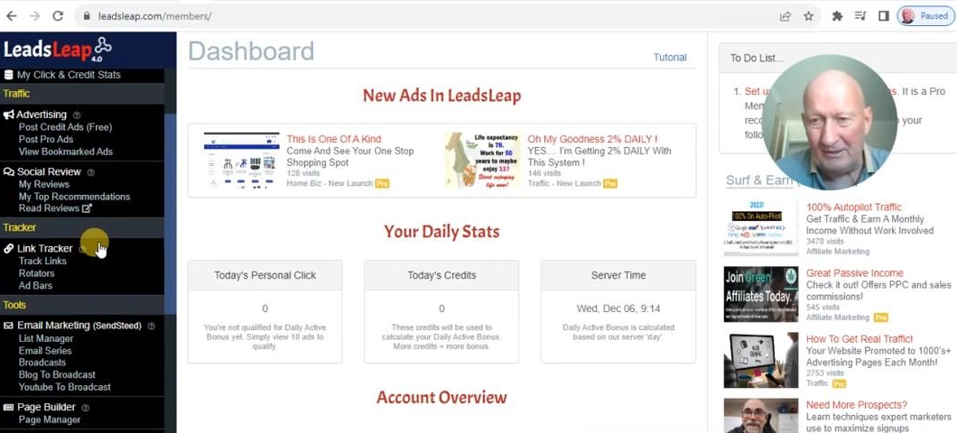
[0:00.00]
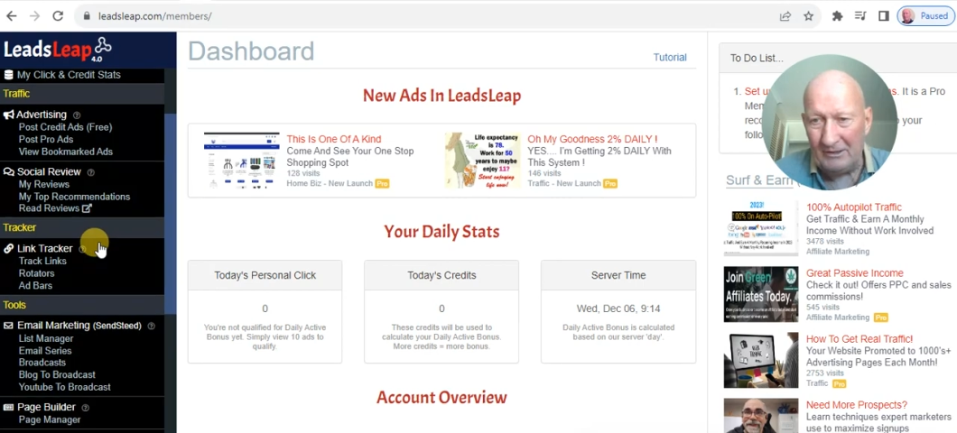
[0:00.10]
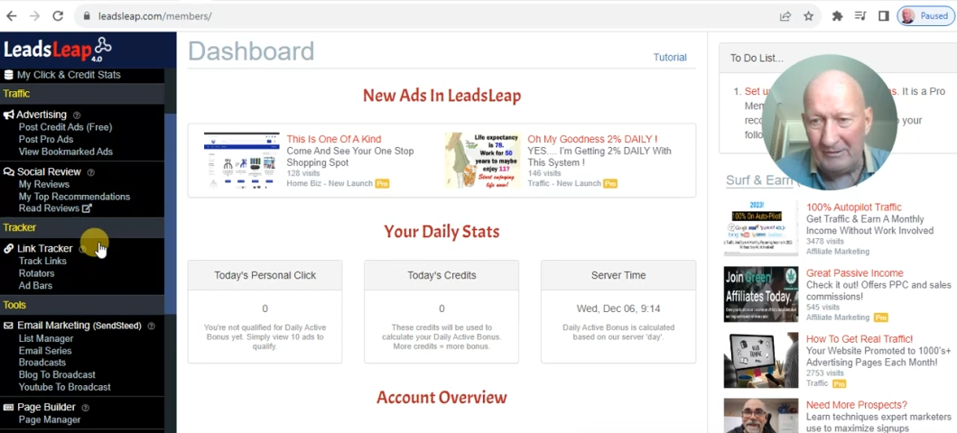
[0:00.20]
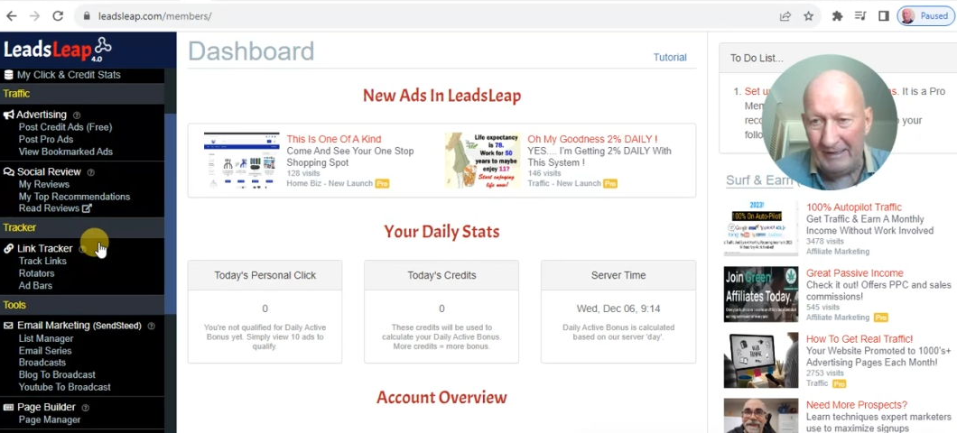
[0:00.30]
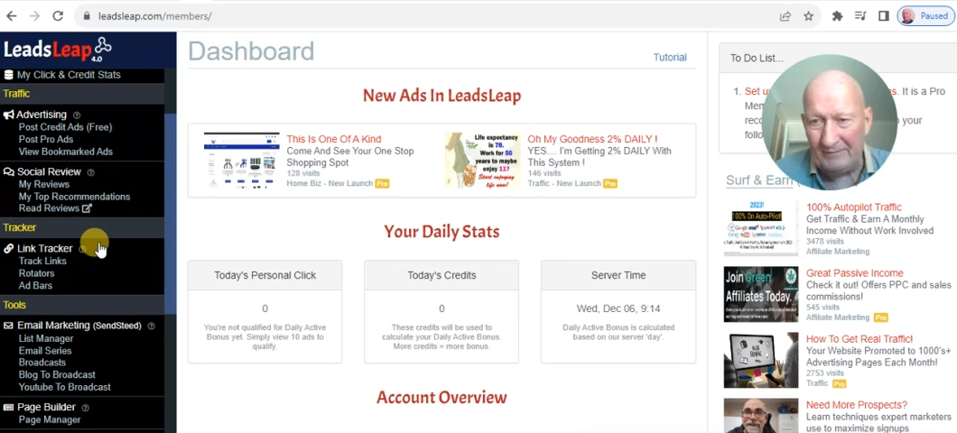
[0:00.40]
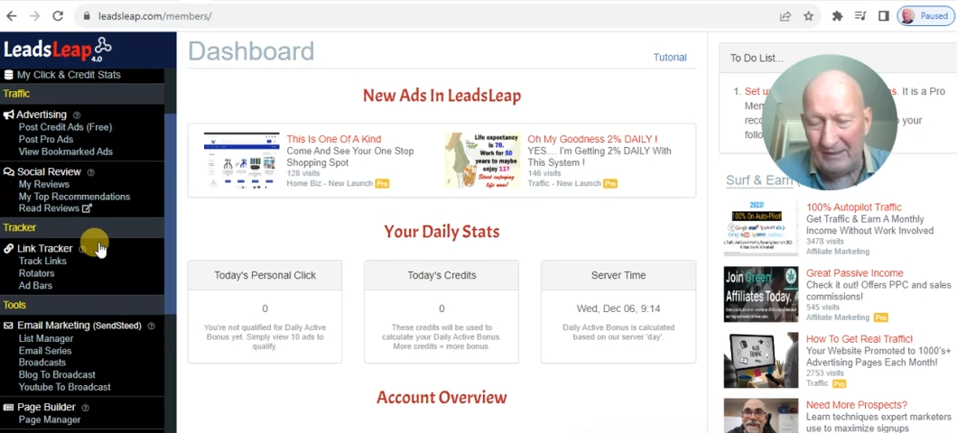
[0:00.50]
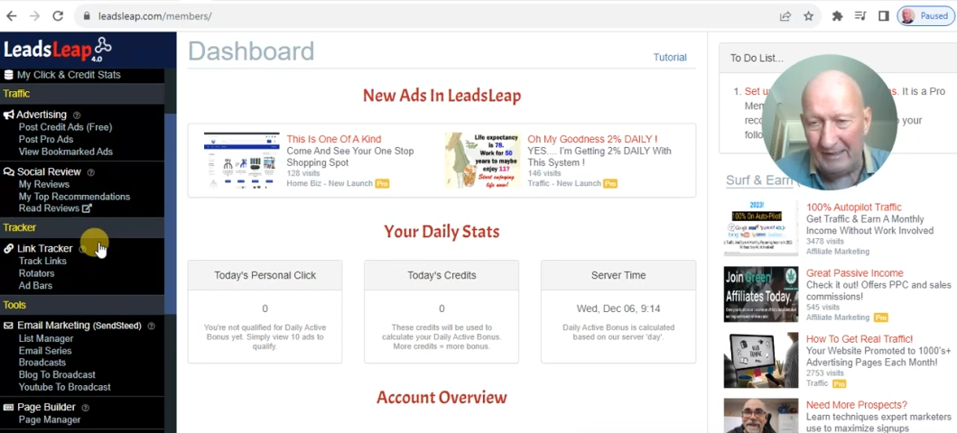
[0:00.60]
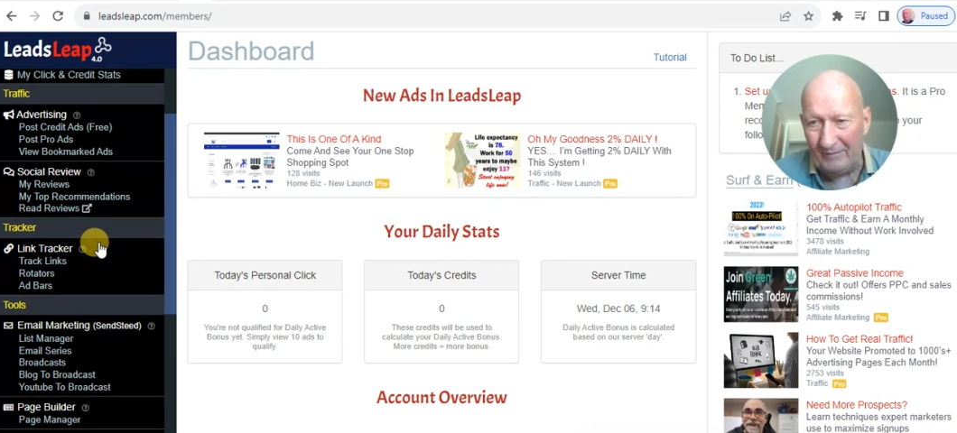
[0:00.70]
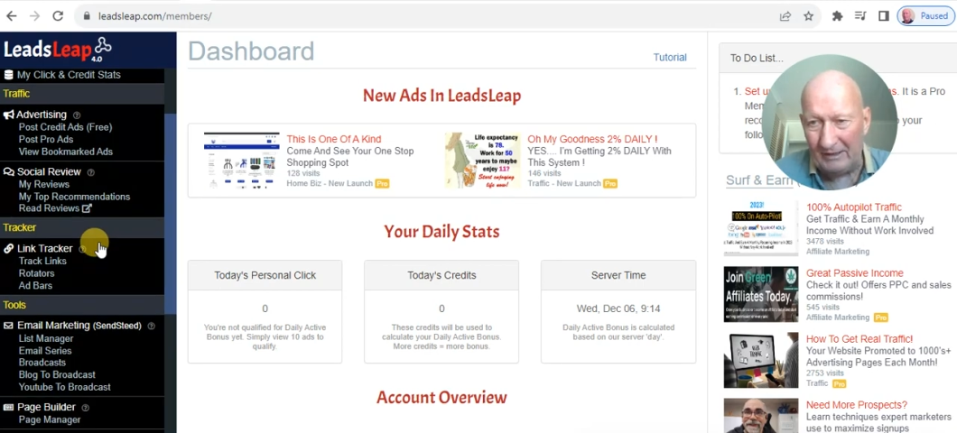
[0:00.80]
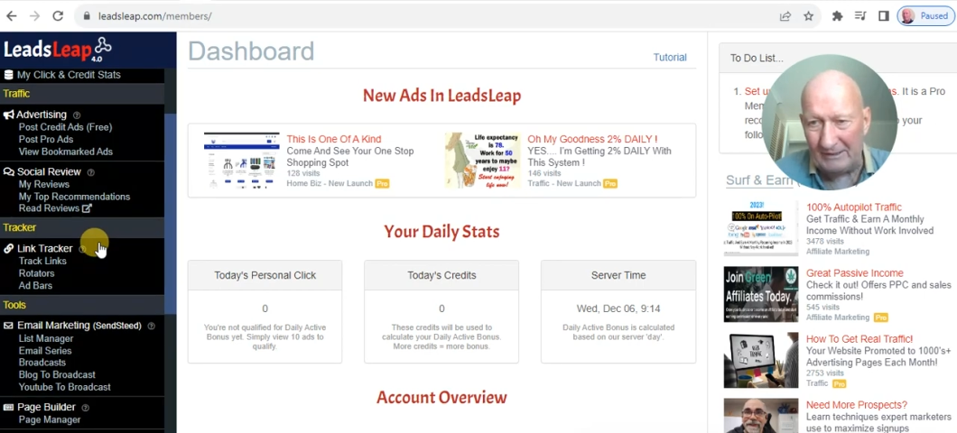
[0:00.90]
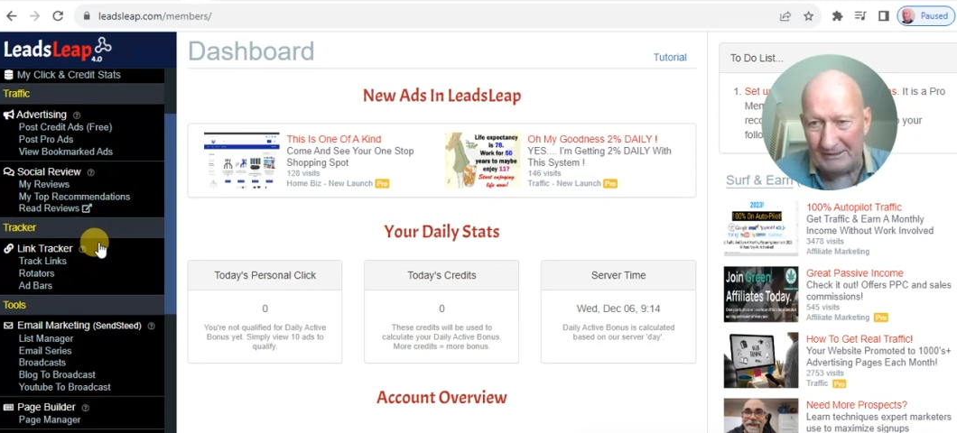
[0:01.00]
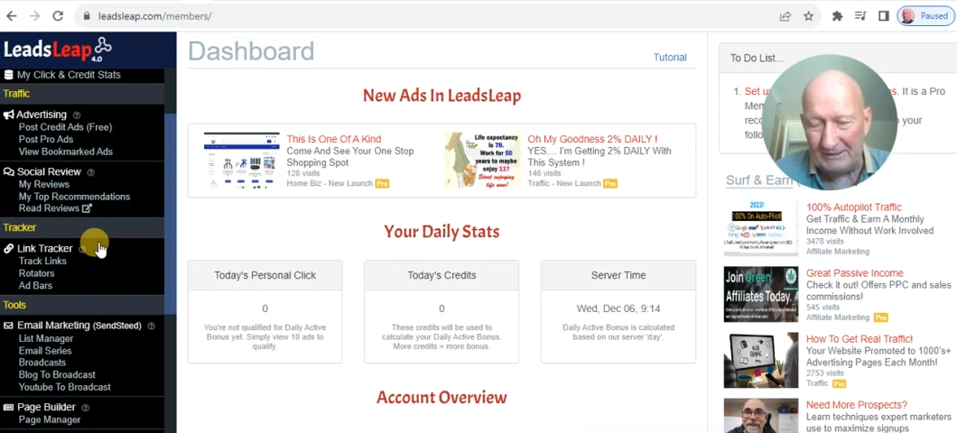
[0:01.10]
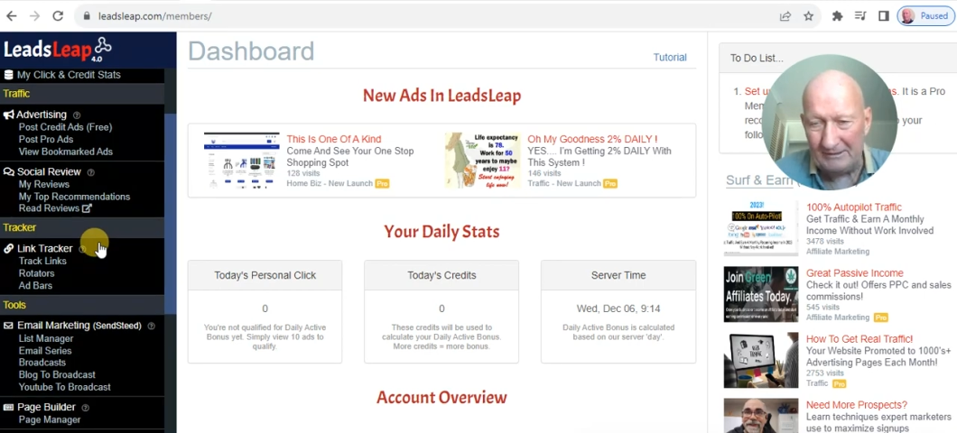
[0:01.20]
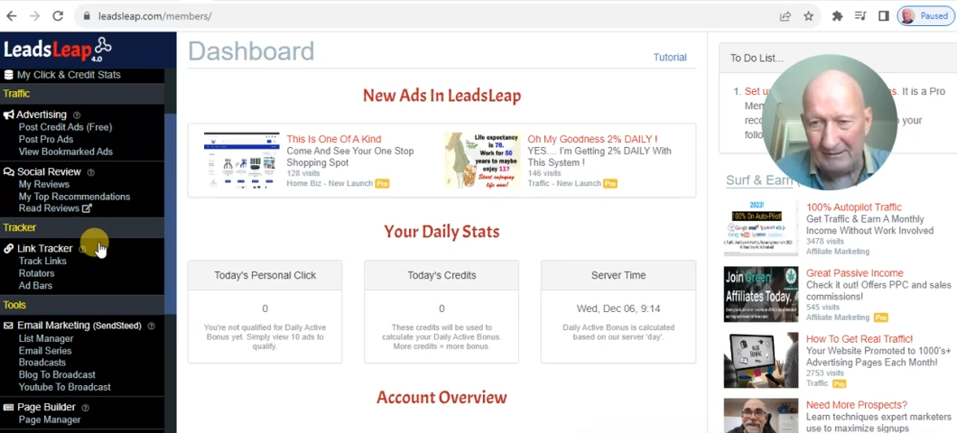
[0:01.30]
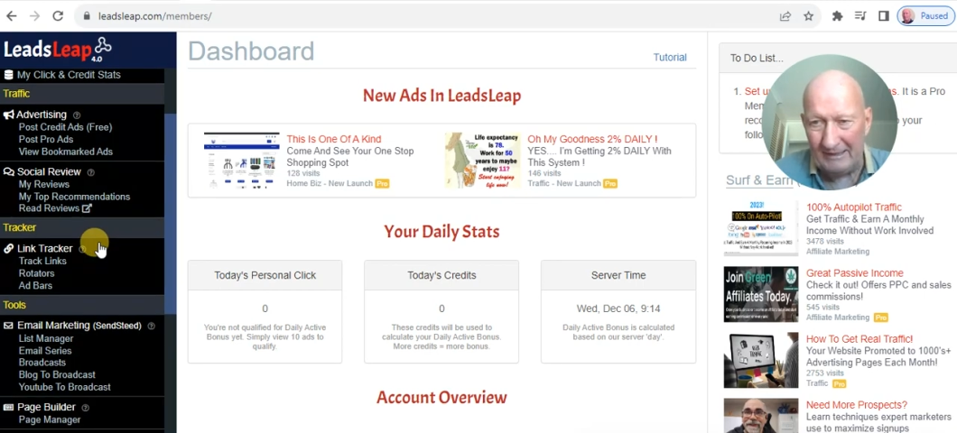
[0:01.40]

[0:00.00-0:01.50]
you have to have a list.